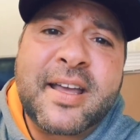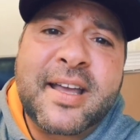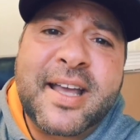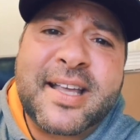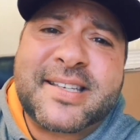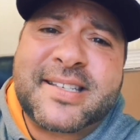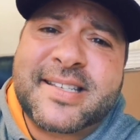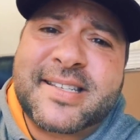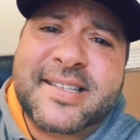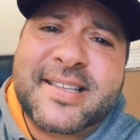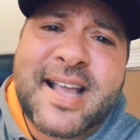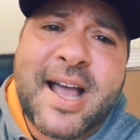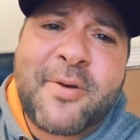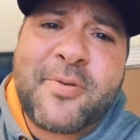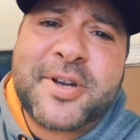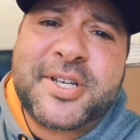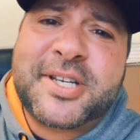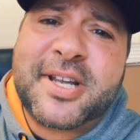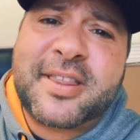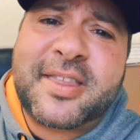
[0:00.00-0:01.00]
It's
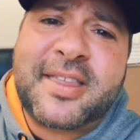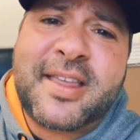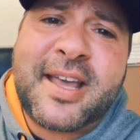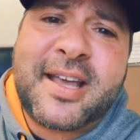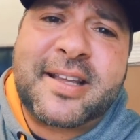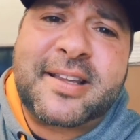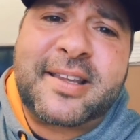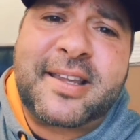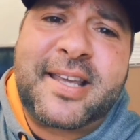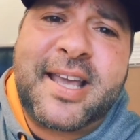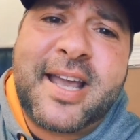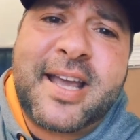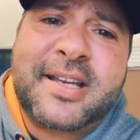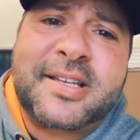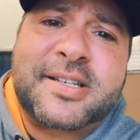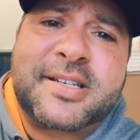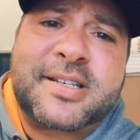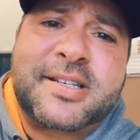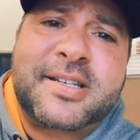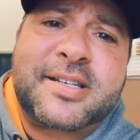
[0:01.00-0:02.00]
not what you think,
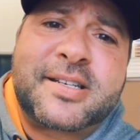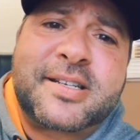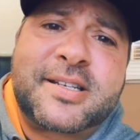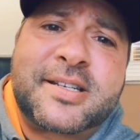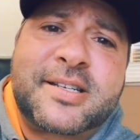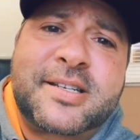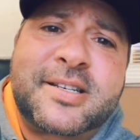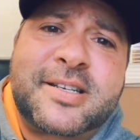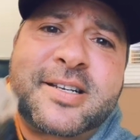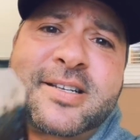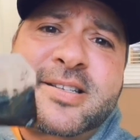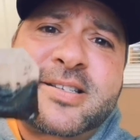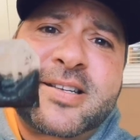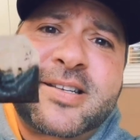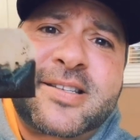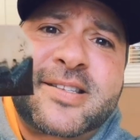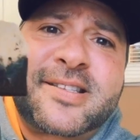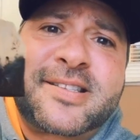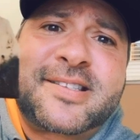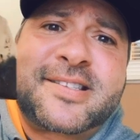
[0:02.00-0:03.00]
Teach. It's
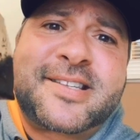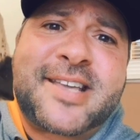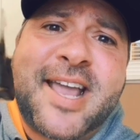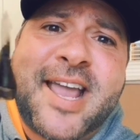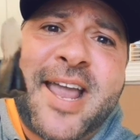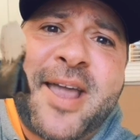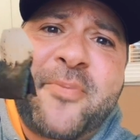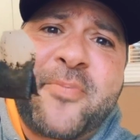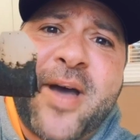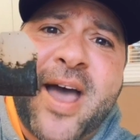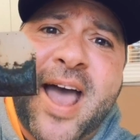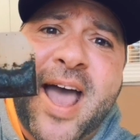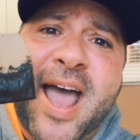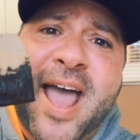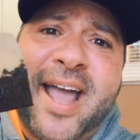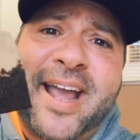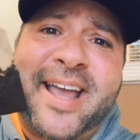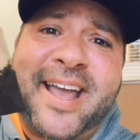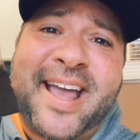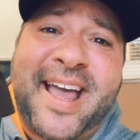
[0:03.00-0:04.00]
a tea
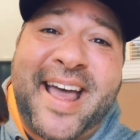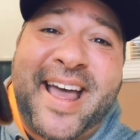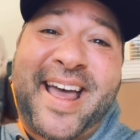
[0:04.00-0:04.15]
bag.